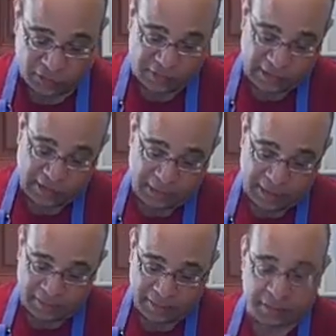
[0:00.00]
just a little
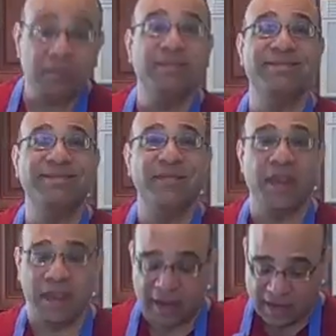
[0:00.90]
bit of it.
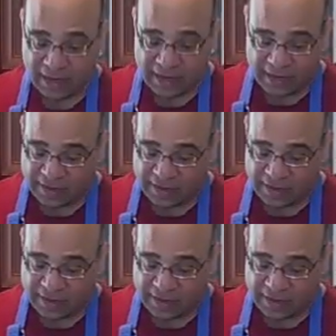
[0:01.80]
It